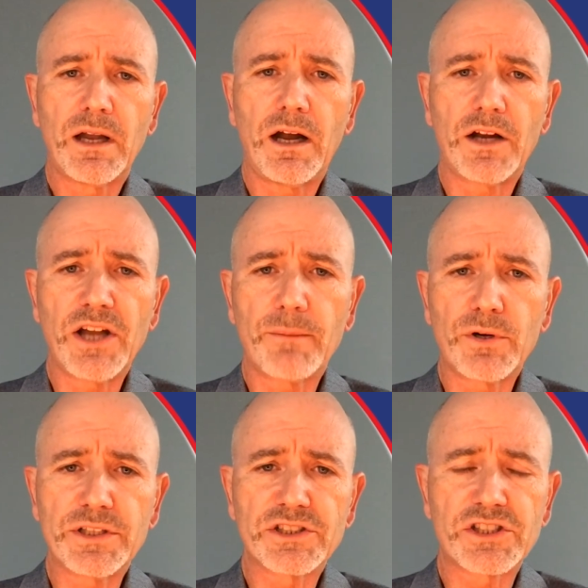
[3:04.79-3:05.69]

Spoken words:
Our number is